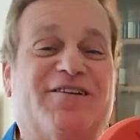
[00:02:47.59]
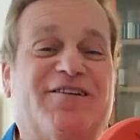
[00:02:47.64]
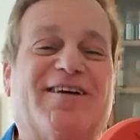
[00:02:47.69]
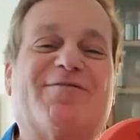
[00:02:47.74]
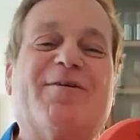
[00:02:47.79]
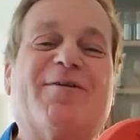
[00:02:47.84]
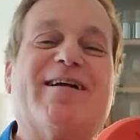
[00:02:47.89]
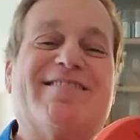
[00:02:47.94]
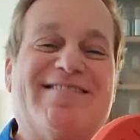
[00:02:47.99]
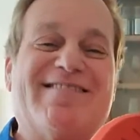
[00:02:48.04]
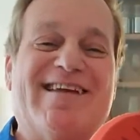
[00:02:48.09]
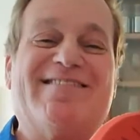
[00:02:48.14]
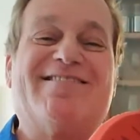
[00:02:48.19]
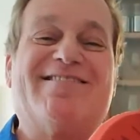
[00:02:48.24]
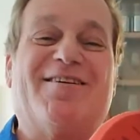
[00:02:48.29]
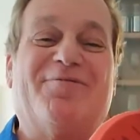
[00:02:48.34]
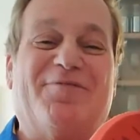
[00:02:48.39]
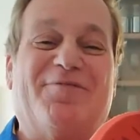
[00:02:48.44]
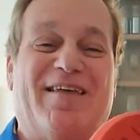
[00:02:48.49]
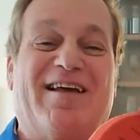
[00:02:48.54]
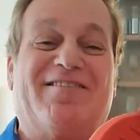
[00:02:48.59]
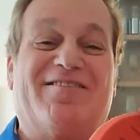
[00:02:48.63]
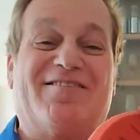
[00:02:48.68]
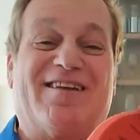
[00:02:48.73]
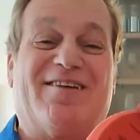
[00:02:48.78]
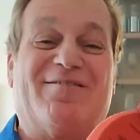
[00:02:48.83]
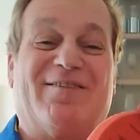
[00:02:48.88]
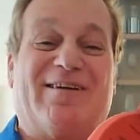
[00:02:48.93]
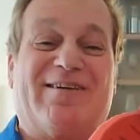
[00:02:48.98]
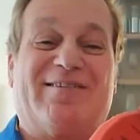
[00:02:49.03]
a great sense of
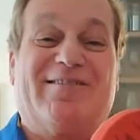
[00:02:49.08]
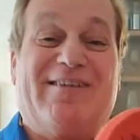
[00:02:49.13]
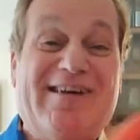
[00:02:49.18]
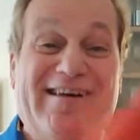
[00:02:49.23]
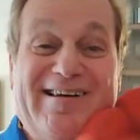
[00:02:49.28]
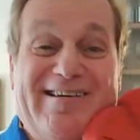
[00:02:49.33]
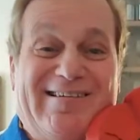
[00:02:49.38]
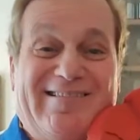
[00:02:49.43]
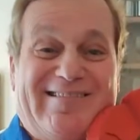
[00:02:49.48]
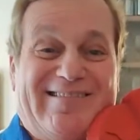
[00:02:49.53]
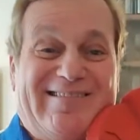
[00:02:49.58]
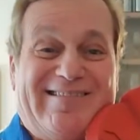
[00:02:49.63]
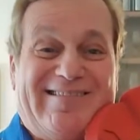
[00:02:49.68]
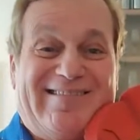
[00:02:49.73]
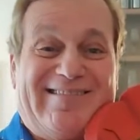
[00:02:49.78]
Thanksgiving. Well.